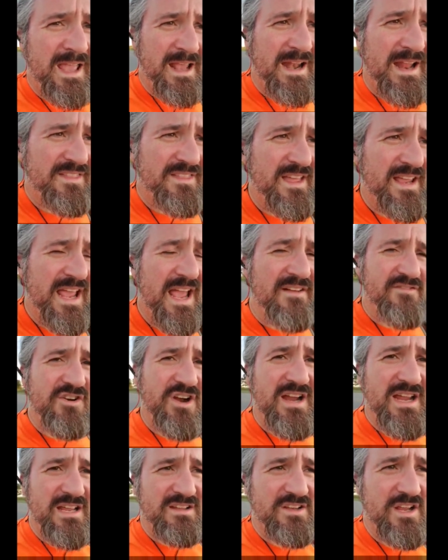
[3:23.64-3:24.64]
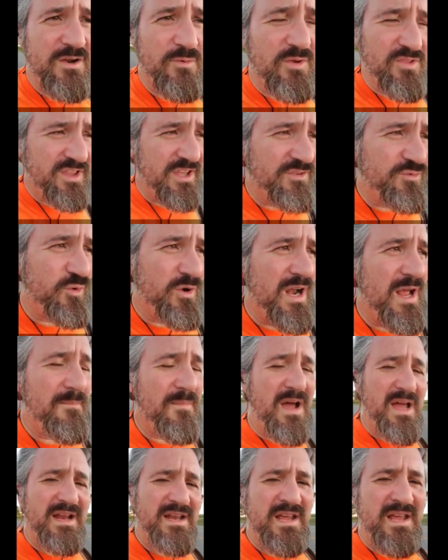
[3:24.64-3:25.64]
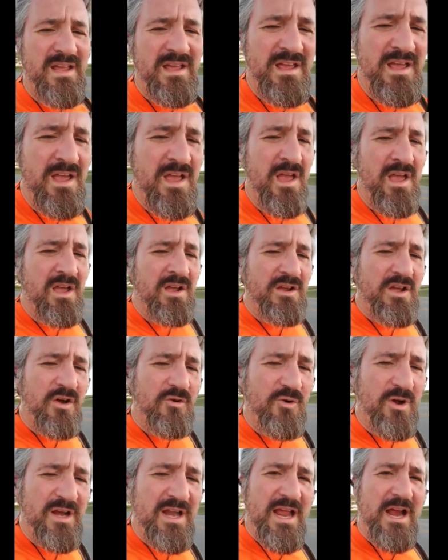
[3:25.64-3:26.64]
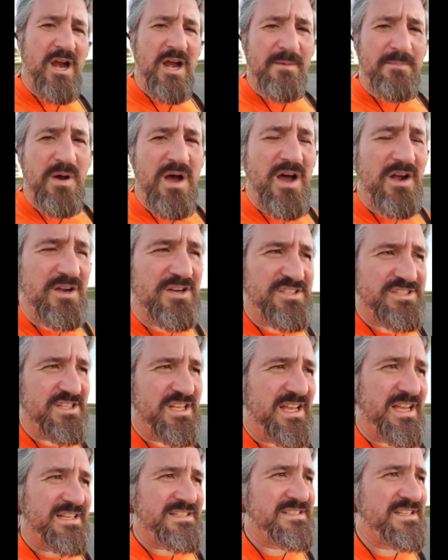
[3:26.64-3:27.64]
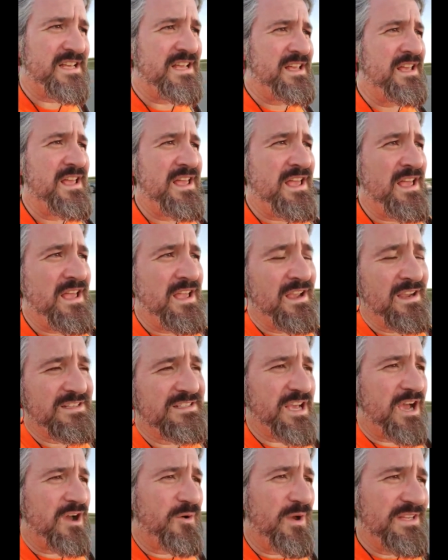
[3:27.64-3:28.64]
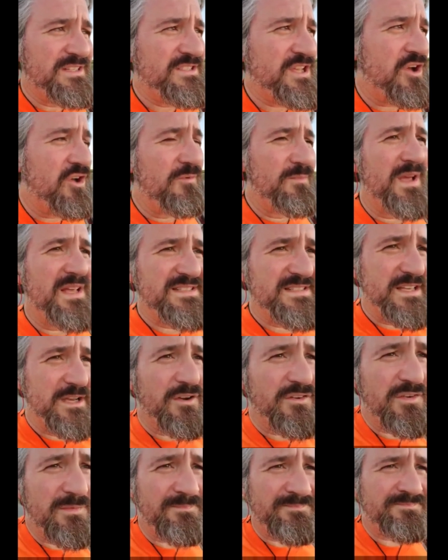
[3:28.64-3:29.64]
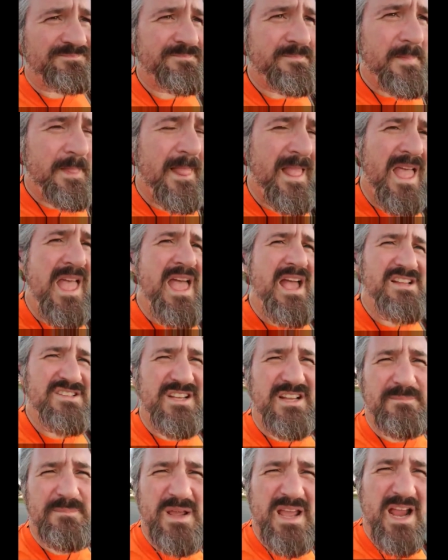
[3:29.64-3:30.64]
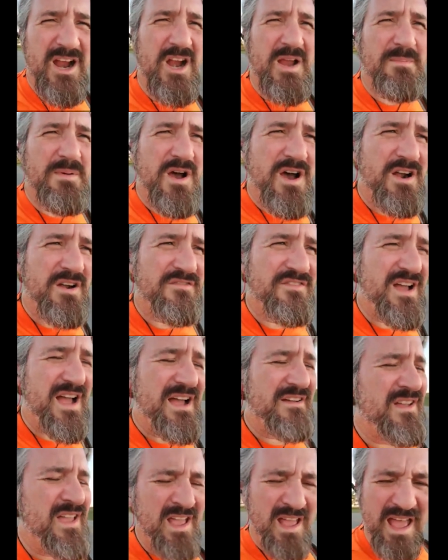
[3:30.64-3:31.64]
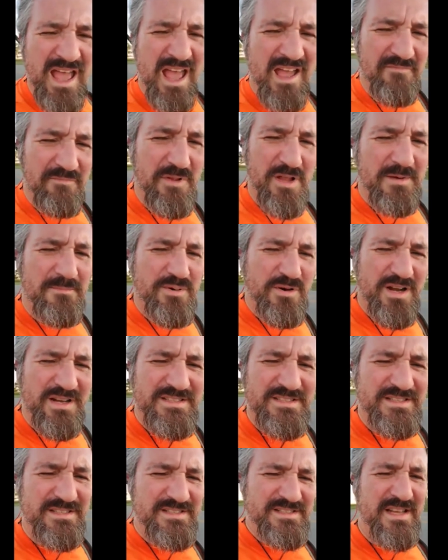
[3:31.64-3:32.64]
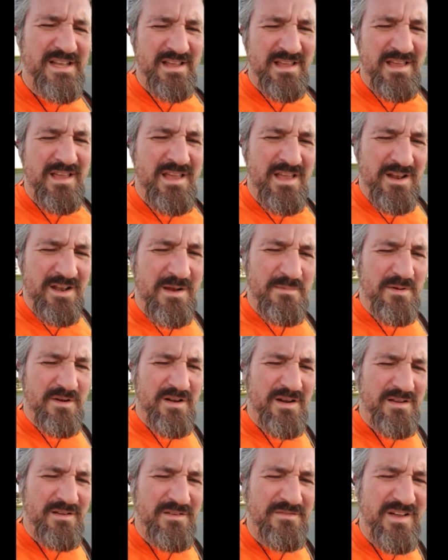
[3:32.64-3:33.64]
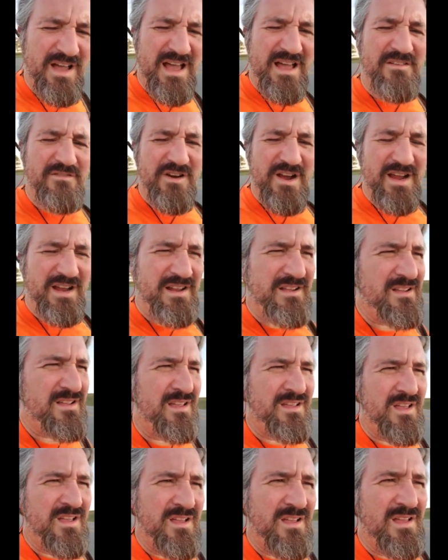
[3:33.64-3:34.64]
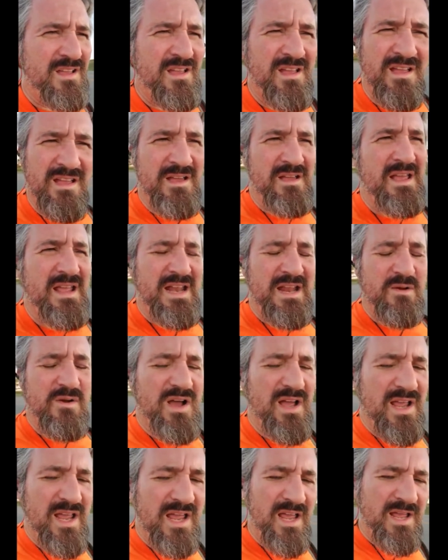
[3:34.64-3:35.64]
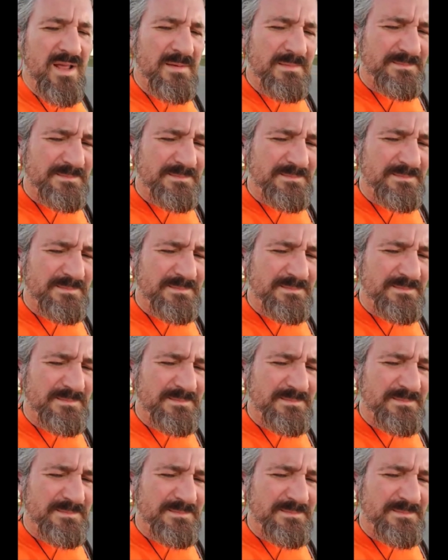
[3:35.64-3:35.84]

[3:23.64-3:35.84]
And I think after I get done with this one, I might go read Harry Potter 6. Because I always told myself, actually it'd be Harry Potter 5. Half-Blood Prince is number 5, right? Anyway.